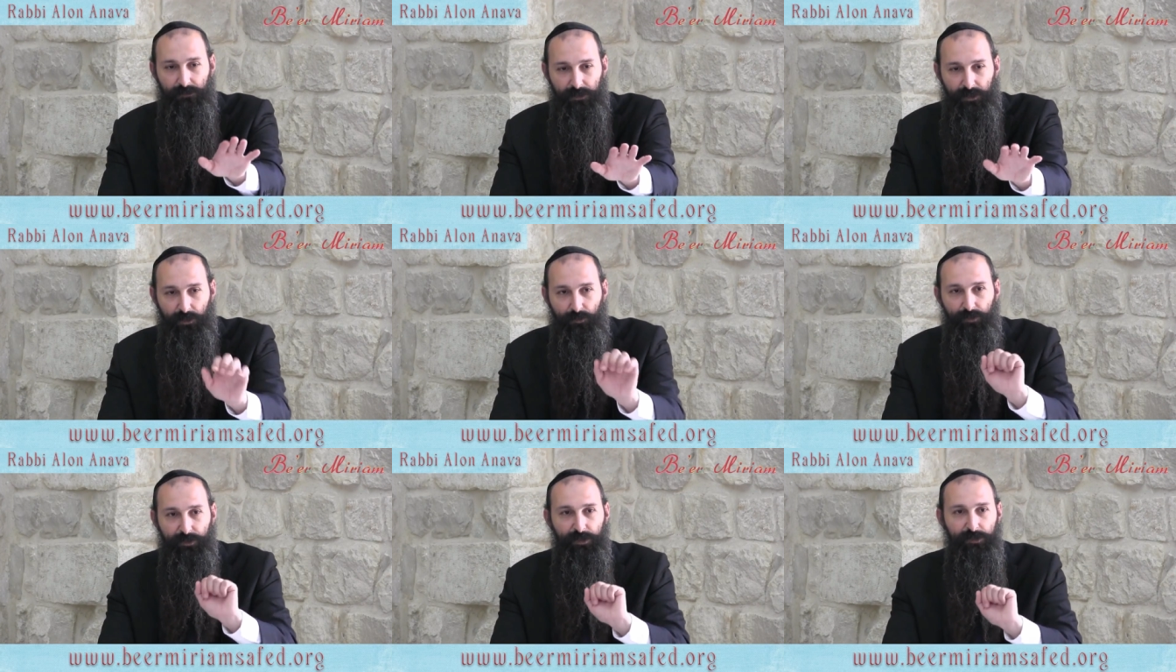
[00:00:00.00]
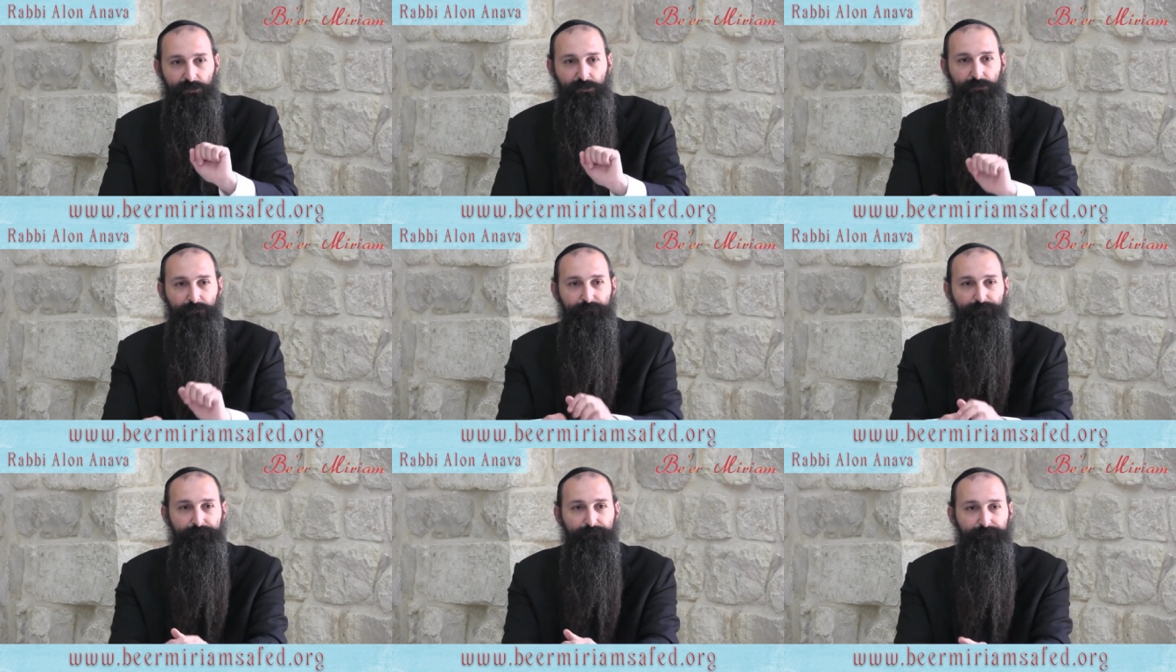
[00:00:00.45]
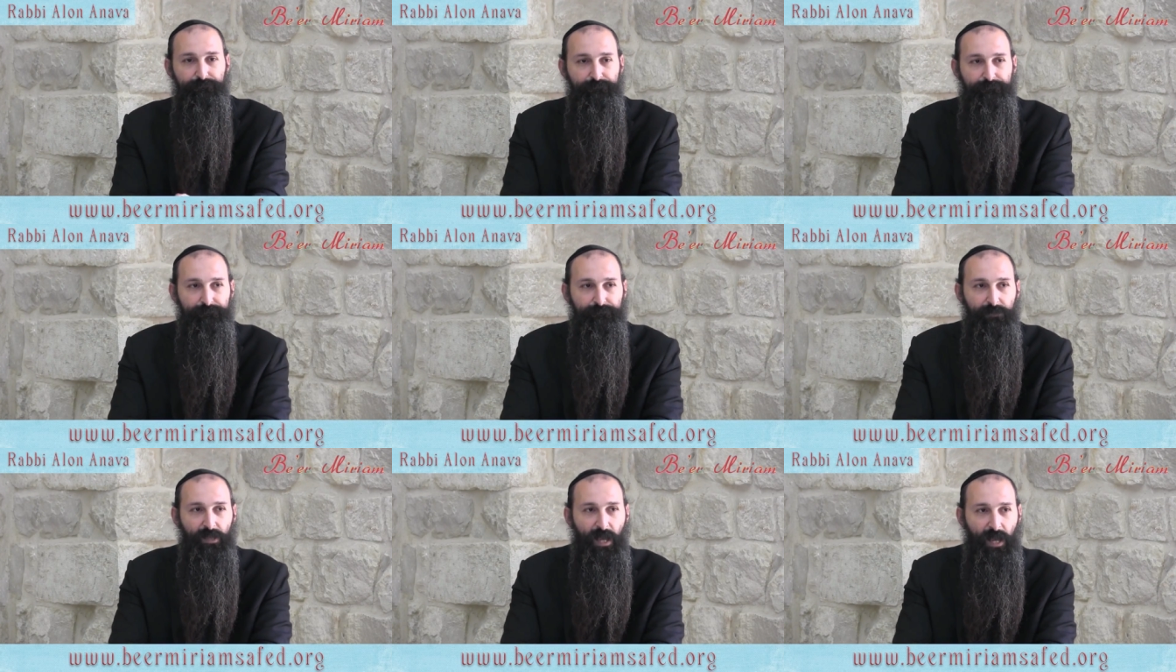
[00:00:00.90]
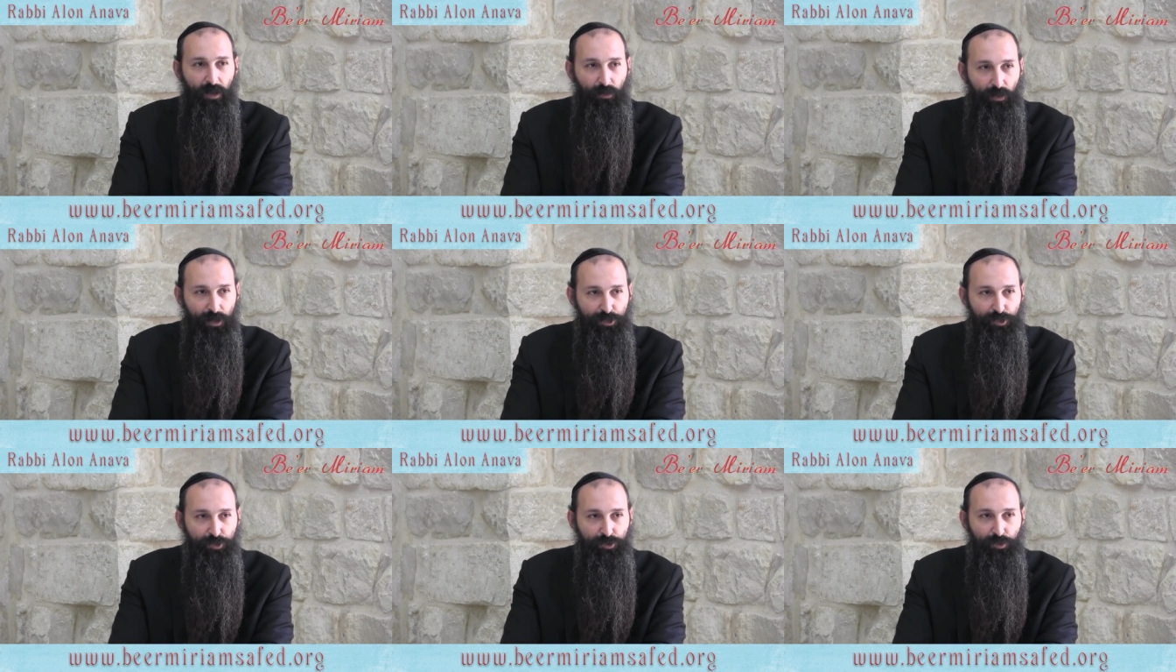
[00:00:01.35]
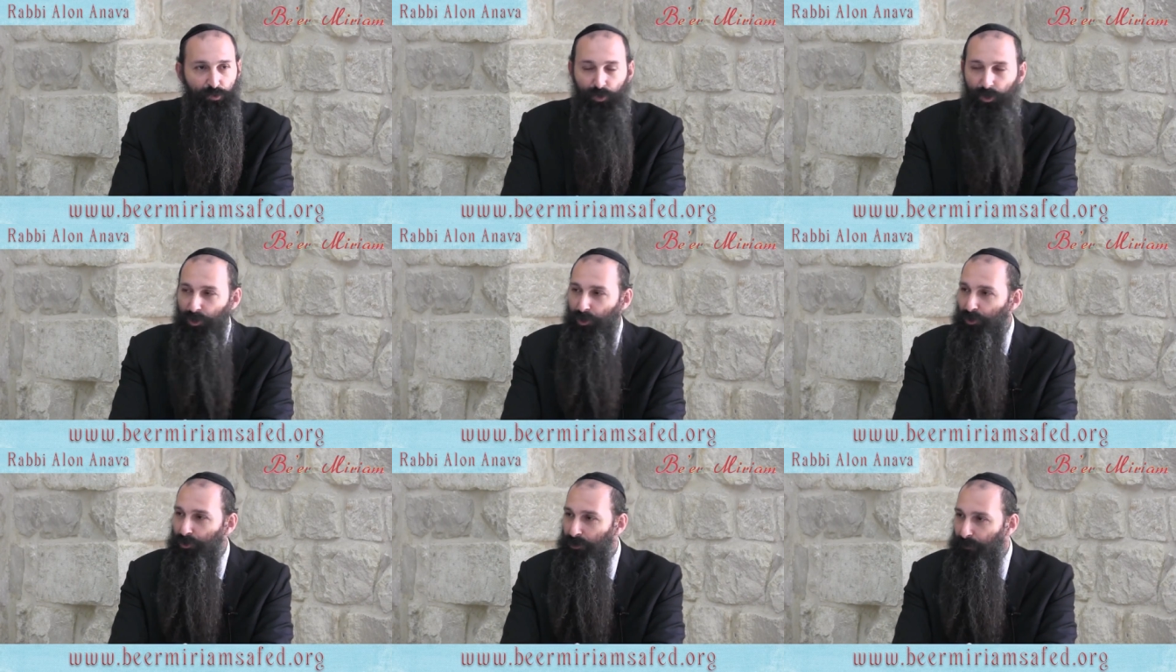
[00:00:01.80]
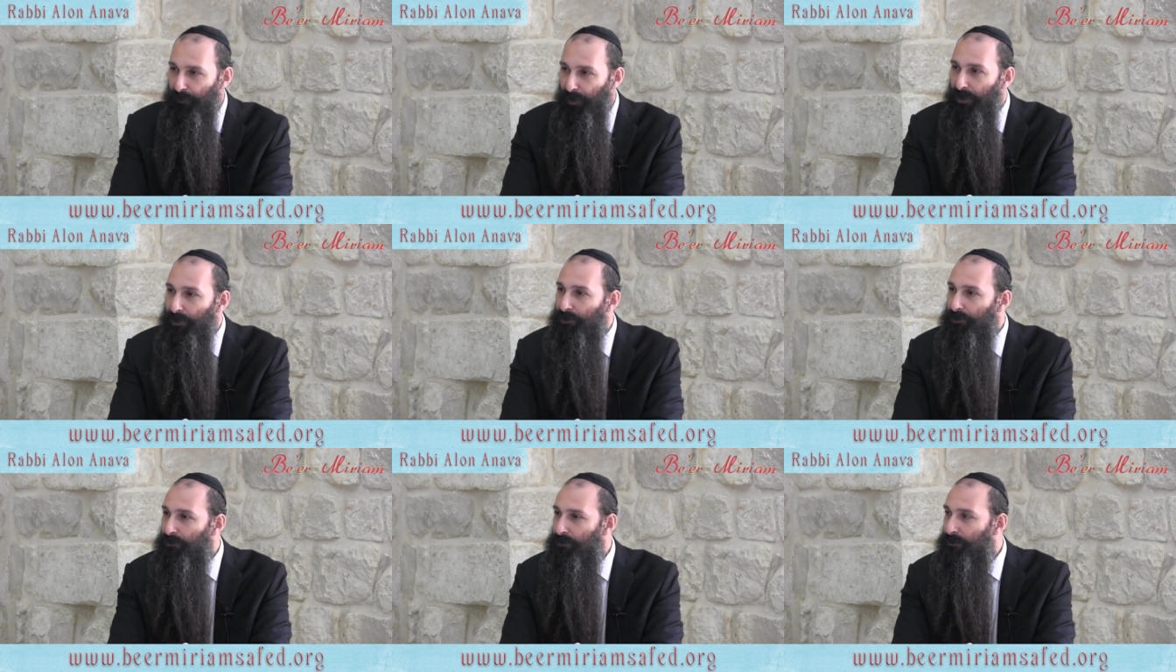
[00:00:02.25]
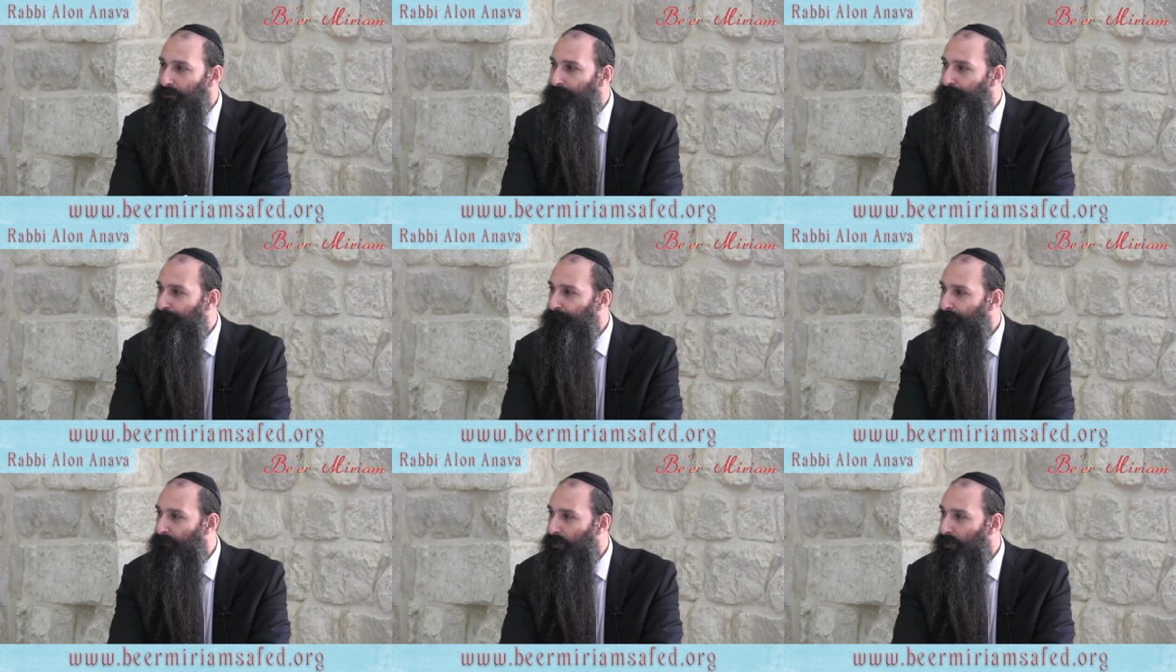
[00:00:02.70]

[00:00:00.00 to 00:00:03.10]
deal with it. I want you to work on your patience.